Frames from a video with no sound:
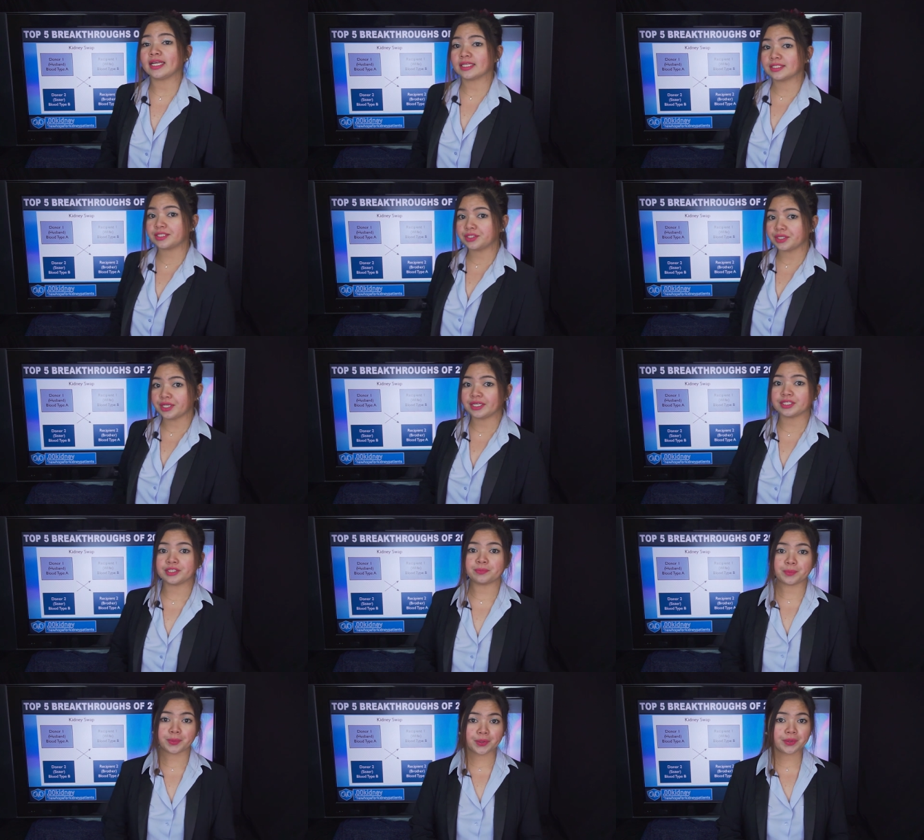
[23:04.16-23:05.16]

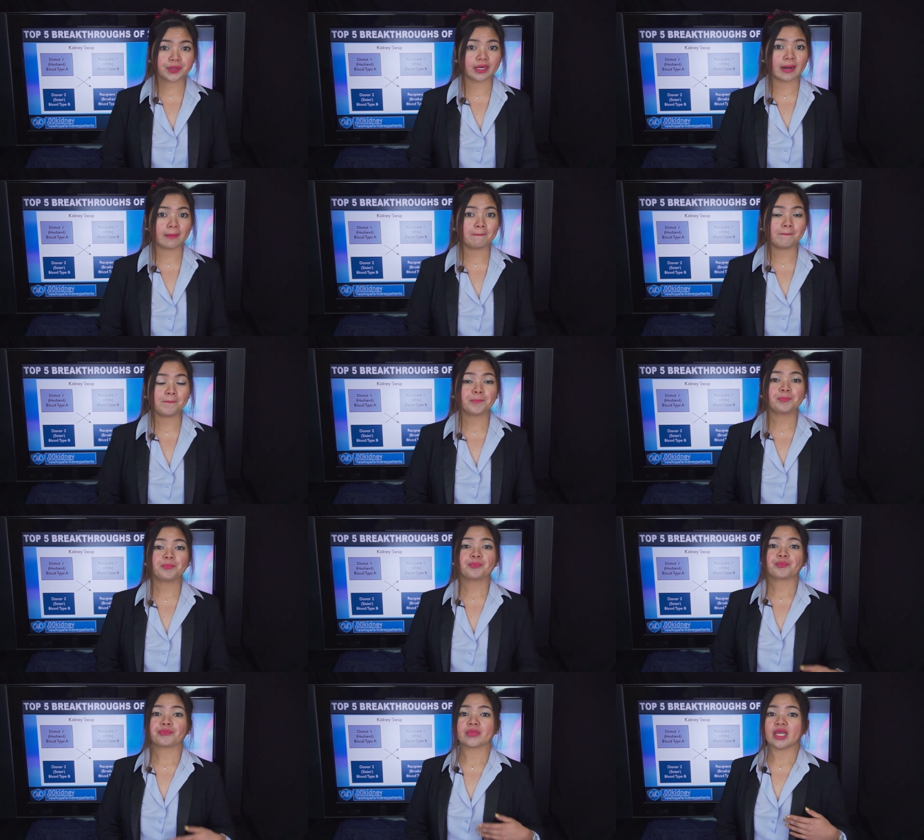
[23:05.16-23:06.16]
exchange program.
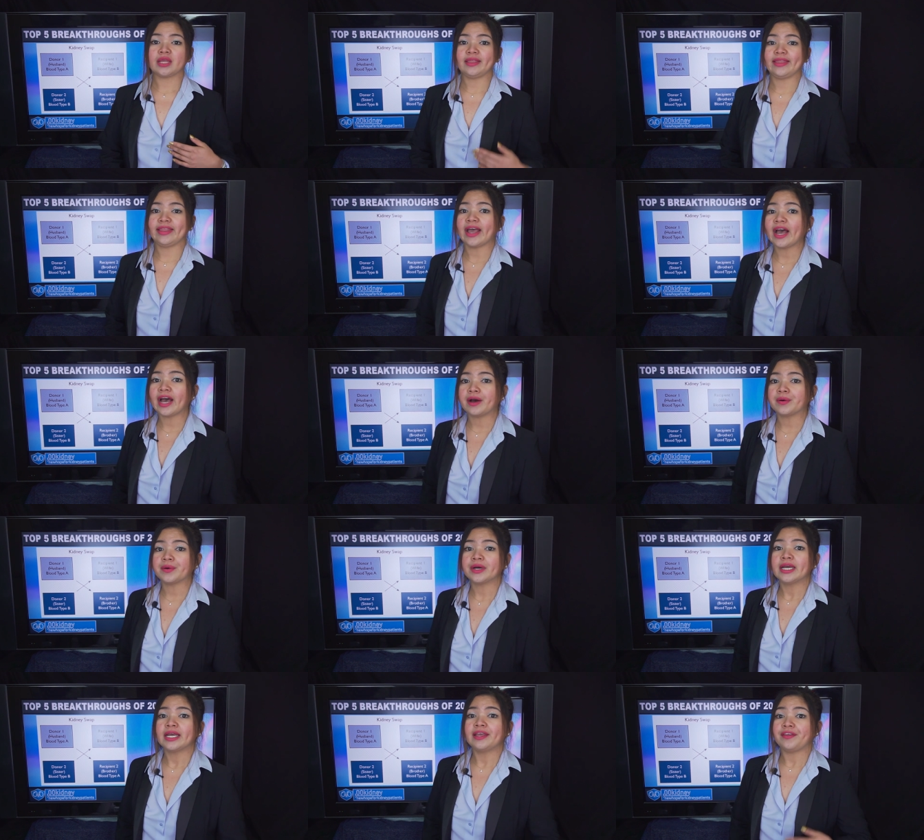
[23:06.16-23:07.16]

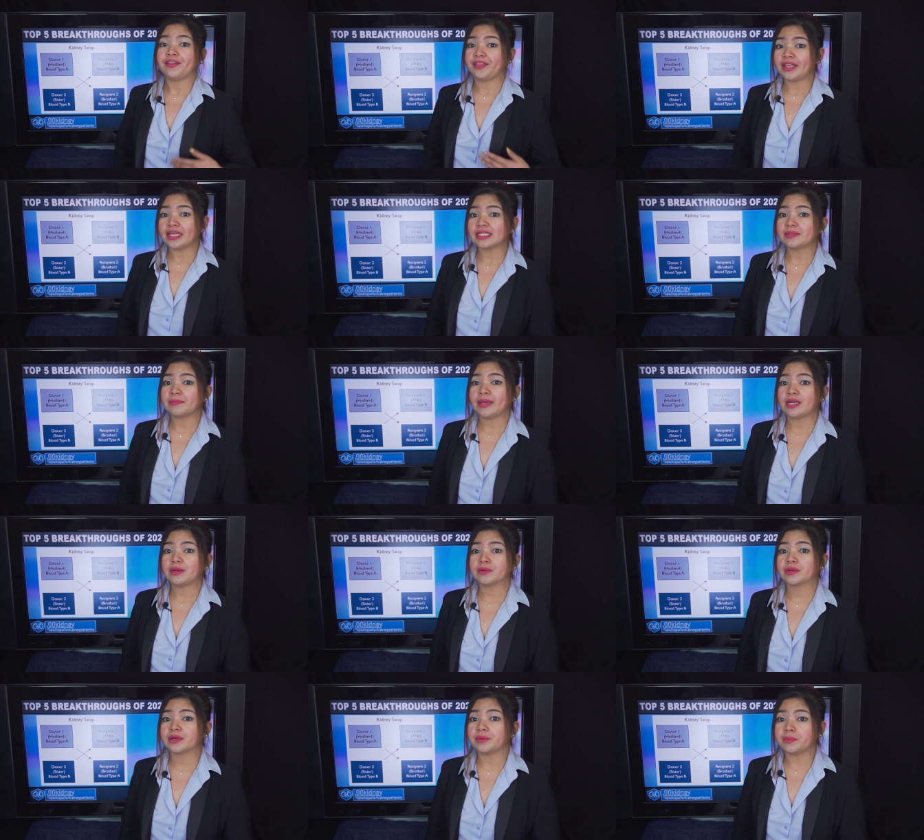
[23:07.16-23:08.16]
Now, this may
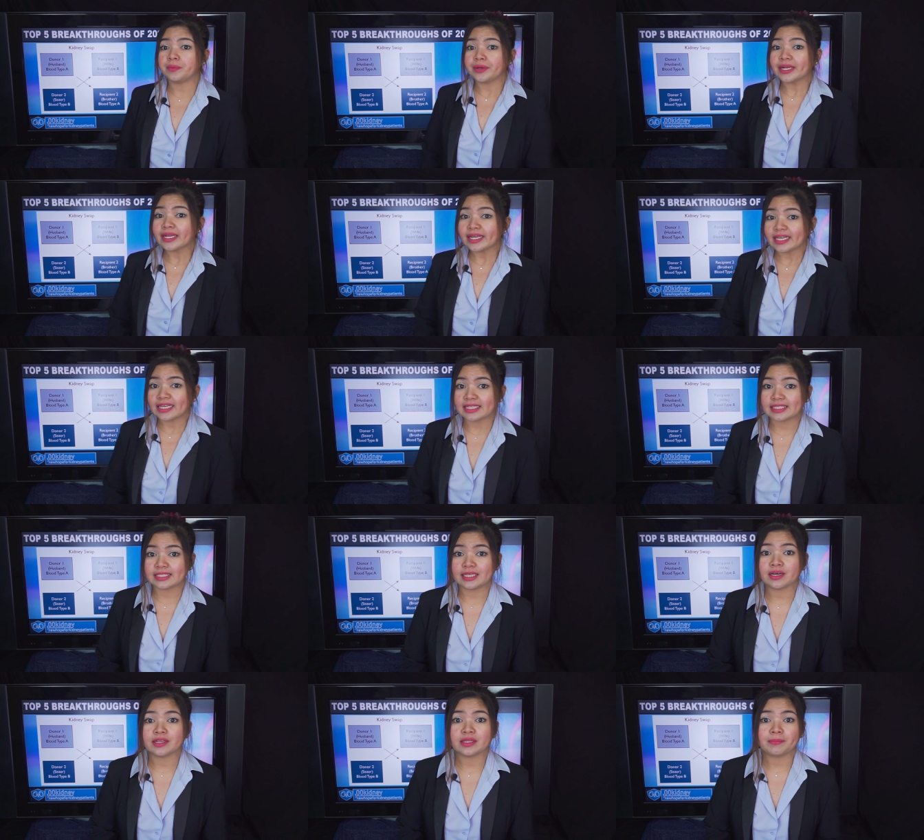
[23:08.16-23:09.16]
look really
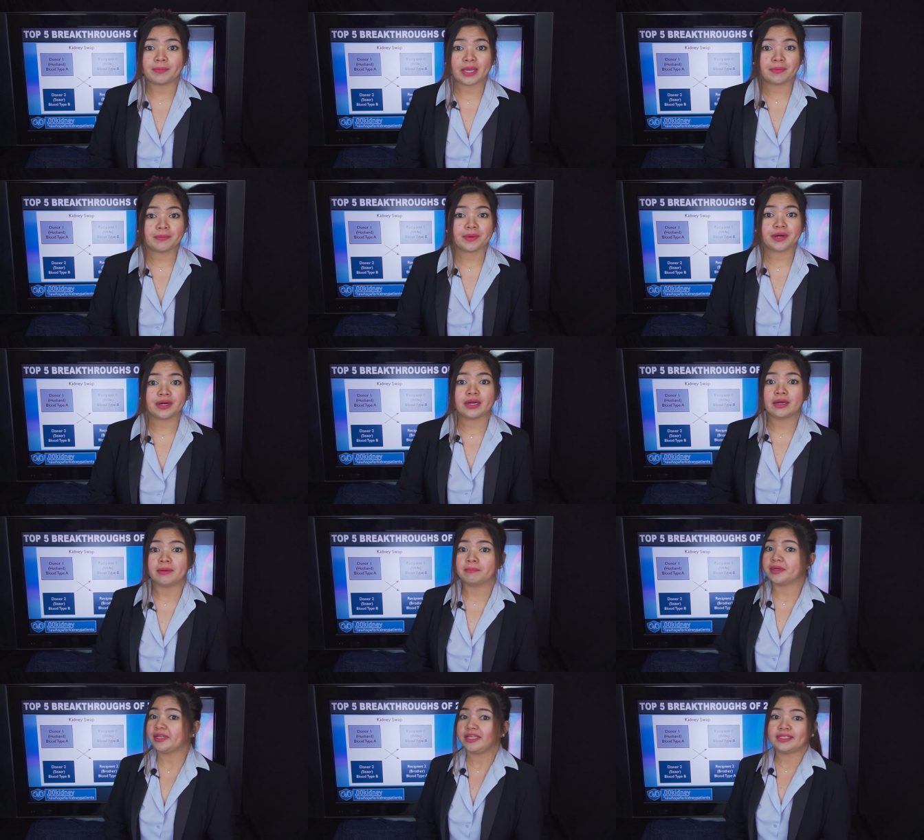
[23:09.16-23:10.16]
easy on the paper,
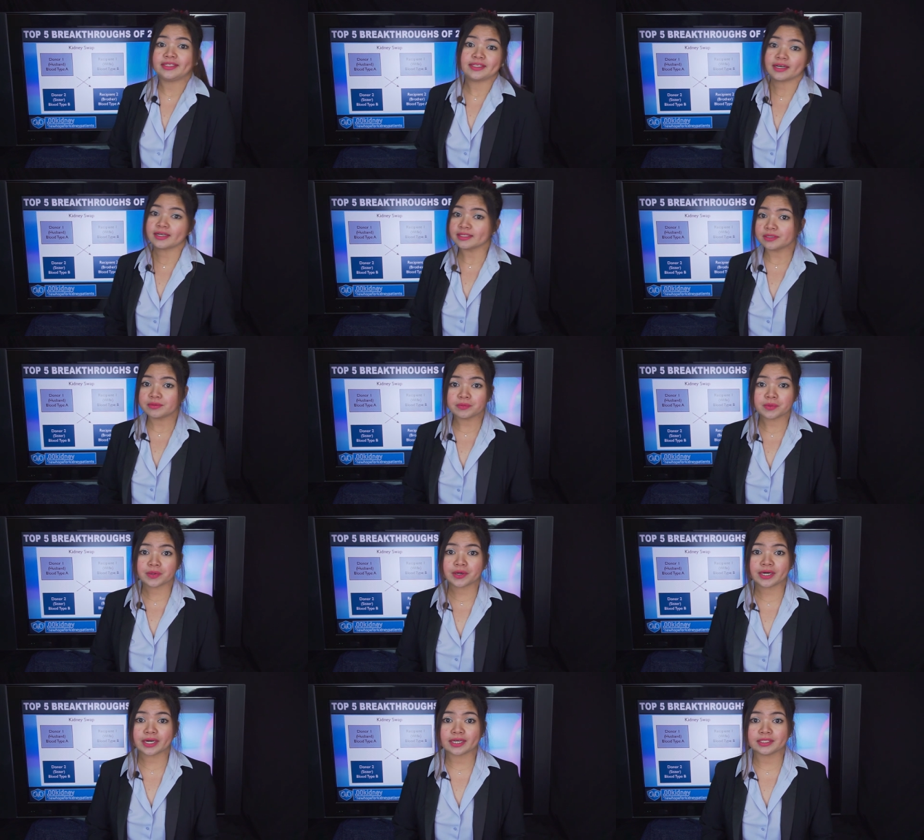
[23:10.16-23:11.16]
but it doesn't
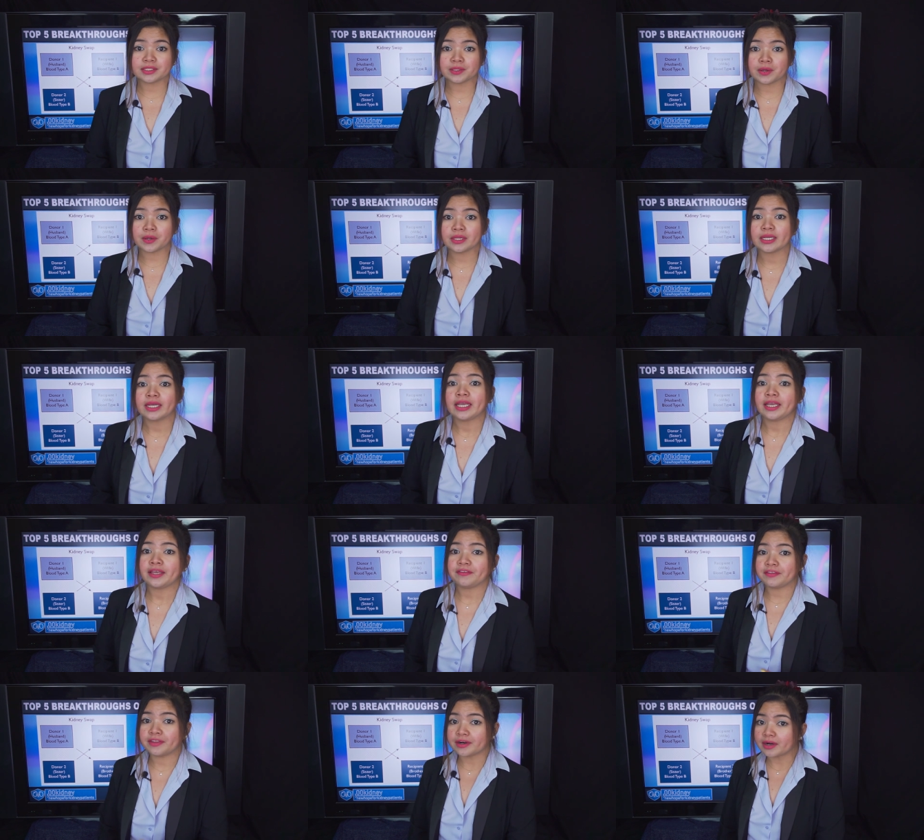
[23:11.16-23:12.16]
work at all
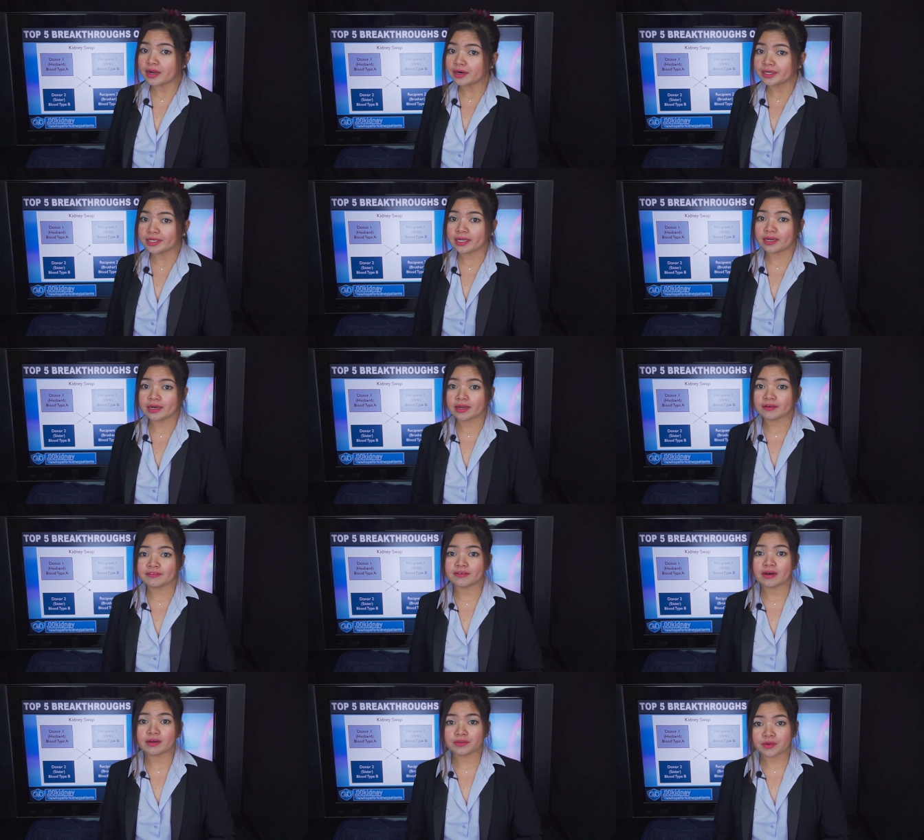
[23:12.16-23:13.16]
if there aren't
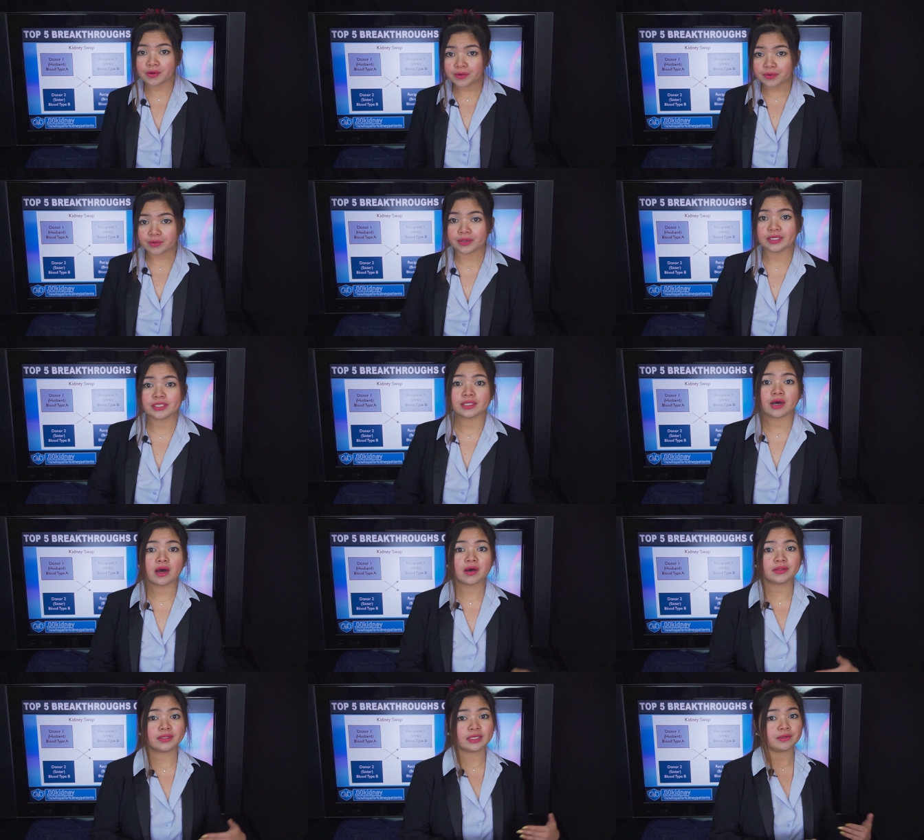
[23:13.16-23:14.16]
enough donors
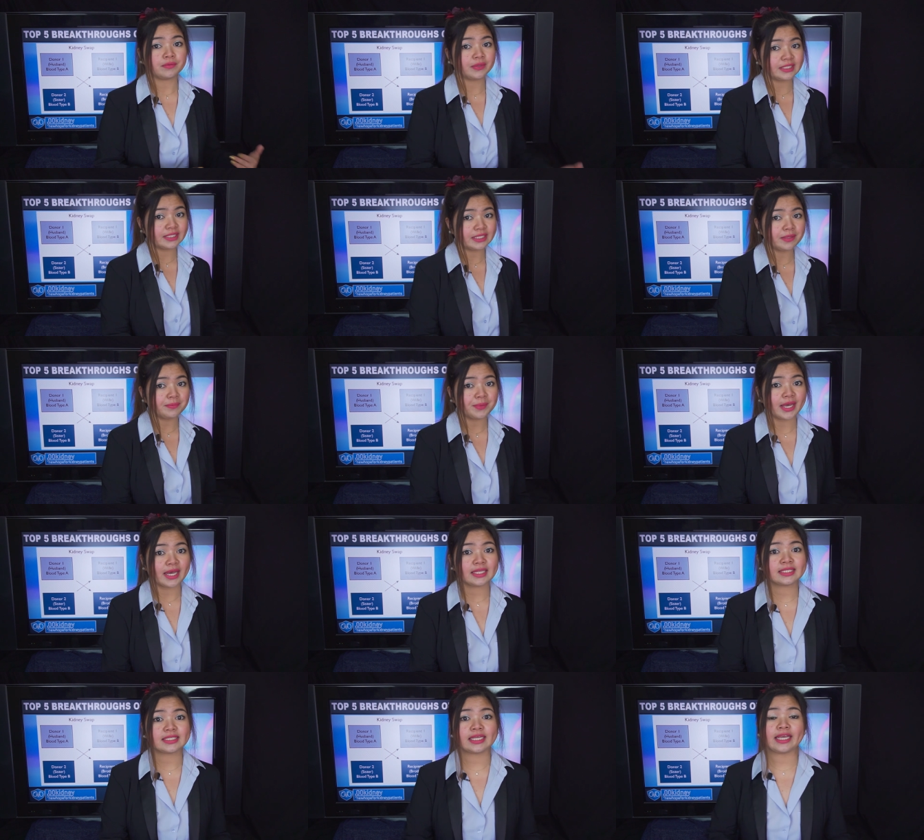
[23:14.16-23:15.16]
on
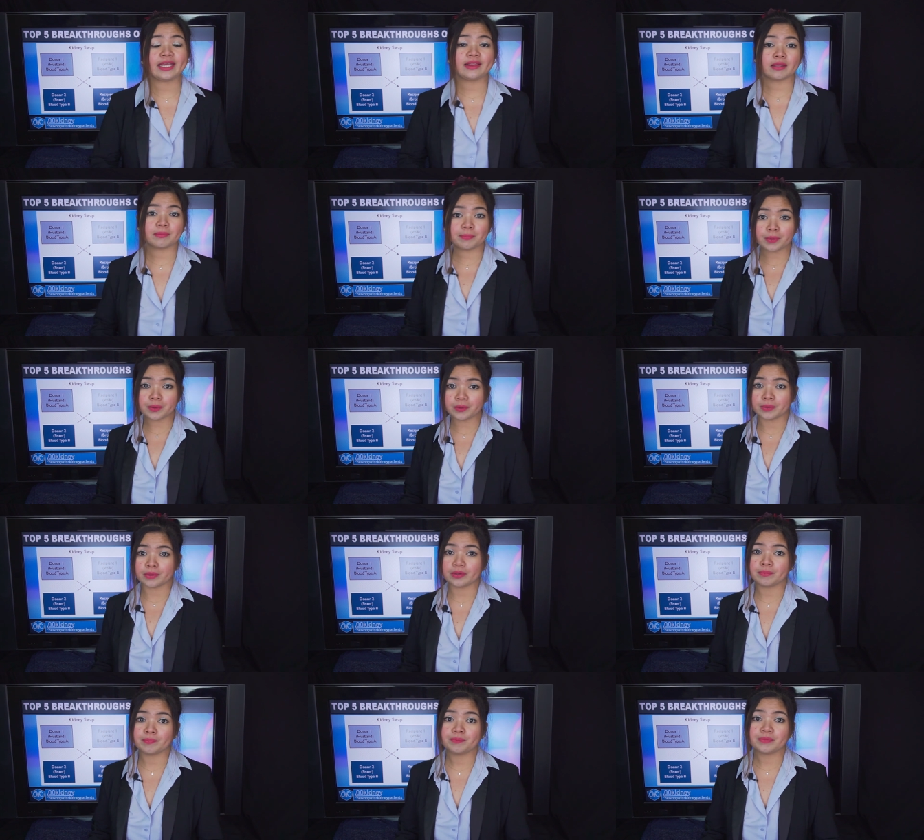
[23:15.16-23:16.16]
recipients in the
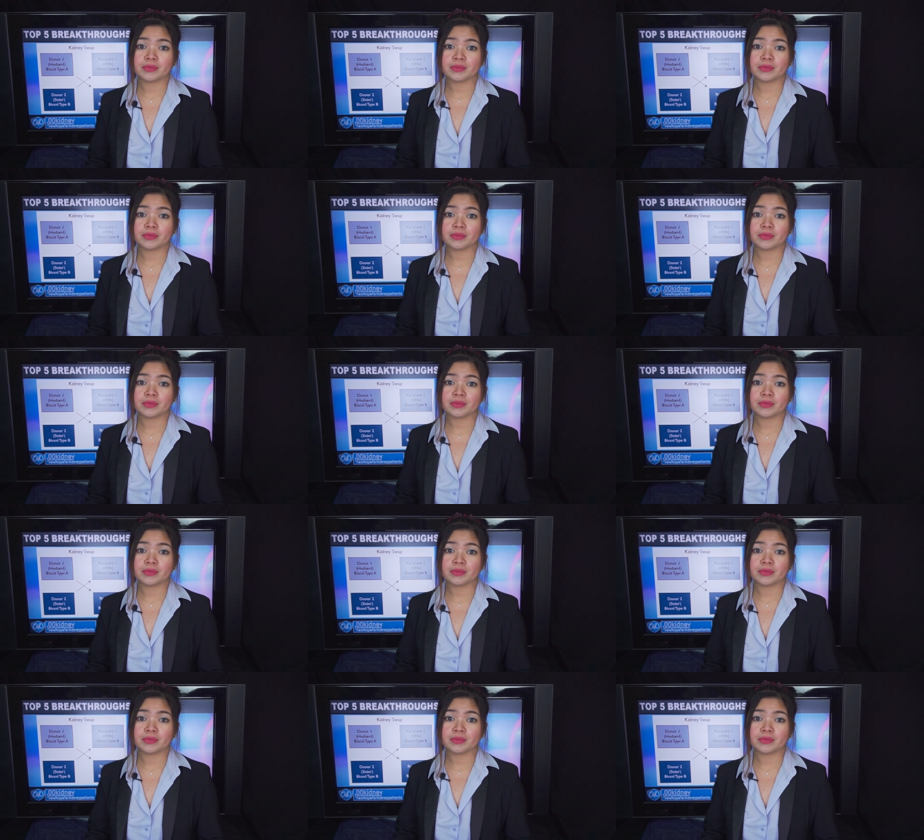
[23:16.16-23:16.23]
pool.